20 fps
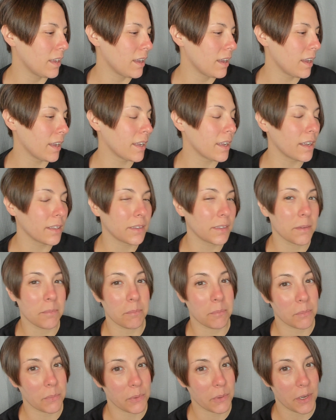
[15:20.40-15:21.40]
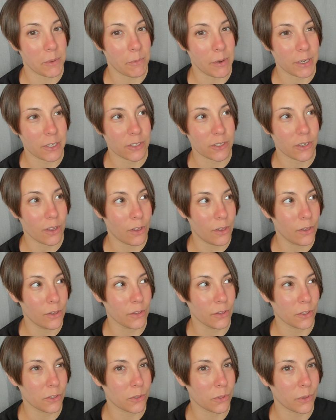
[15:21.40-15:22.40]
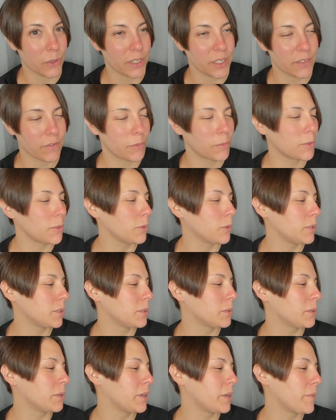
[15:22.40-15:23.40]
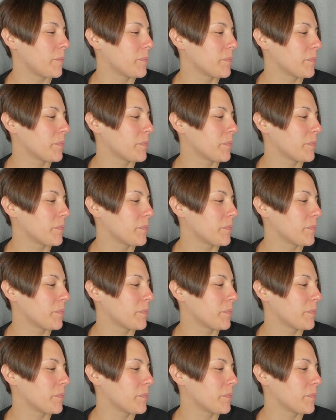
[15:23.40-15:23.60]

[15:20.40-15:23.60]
I got them pretty much all the toys from Toy Story